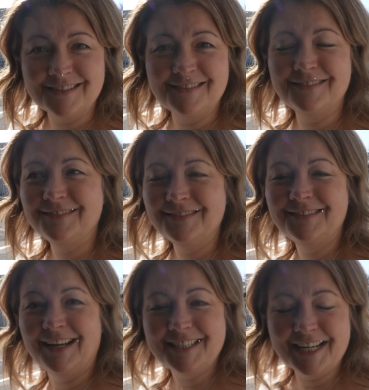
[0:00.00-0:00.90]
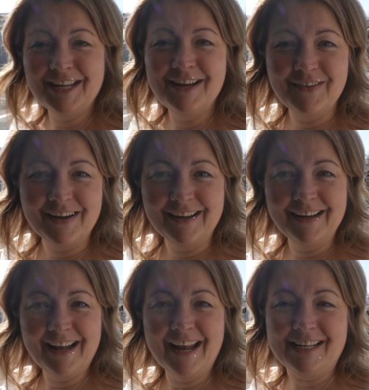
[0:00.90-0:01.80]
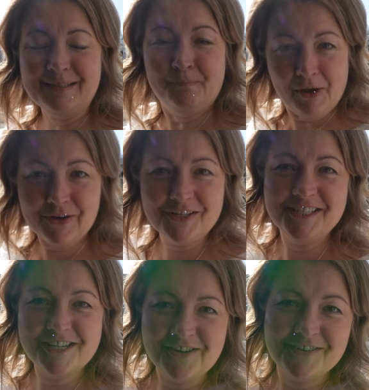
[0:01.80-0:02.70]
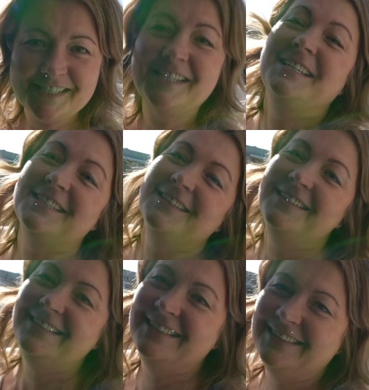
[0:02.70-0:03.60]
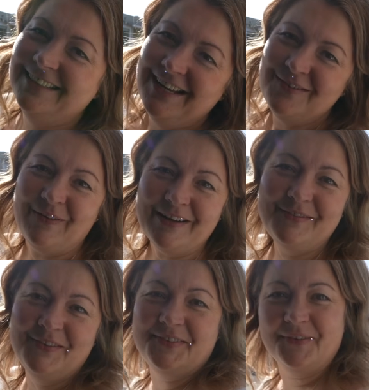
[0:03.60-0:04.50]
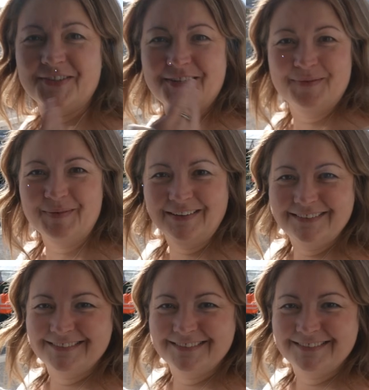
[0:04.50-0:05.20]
I declare it. It's Birkenstock season, right through to October.